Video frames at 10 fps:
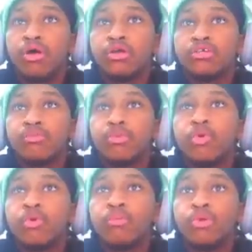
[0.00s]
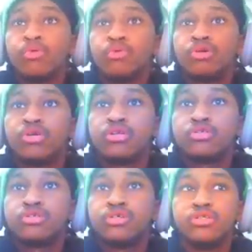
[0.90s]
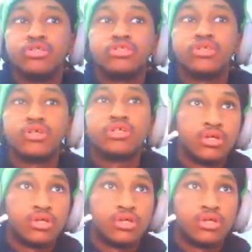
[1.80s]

he's a poon poon. Goodness, goodness, goodness.